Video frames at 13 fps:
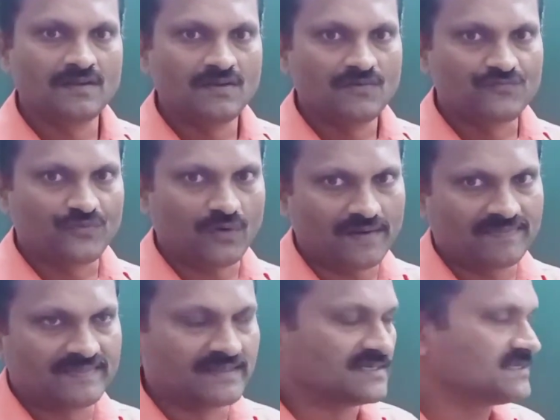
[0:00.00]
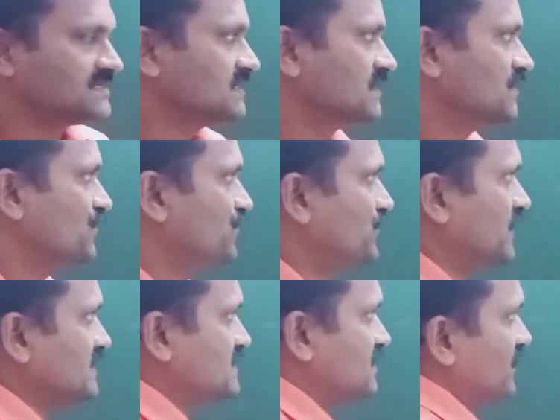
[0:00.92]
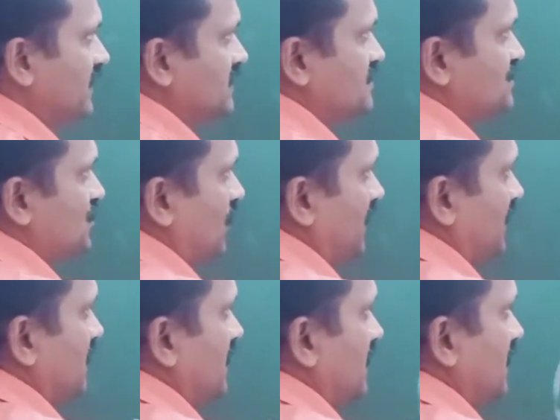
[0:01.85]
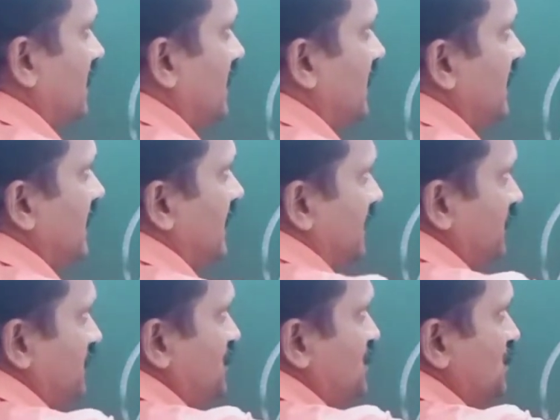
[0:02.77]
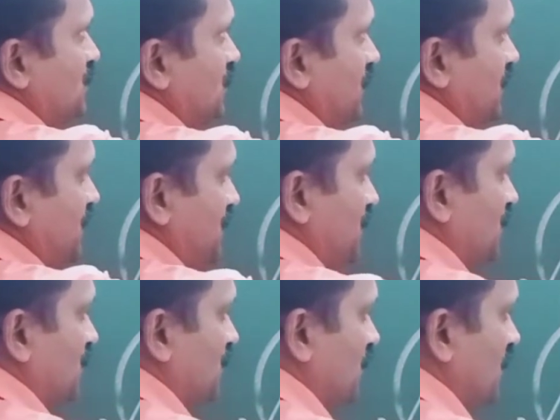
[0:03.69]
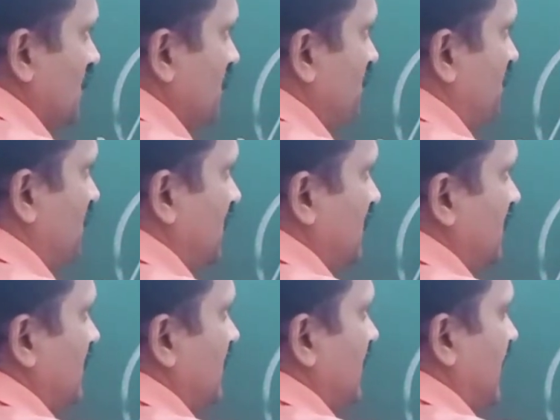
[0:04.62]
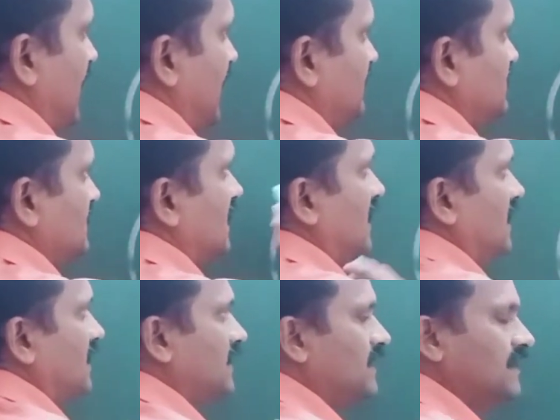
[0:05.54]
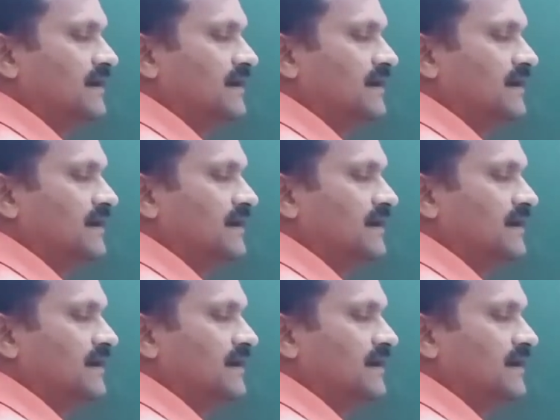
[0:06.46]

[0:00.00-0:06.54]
For this, first we join M to Q, P and R.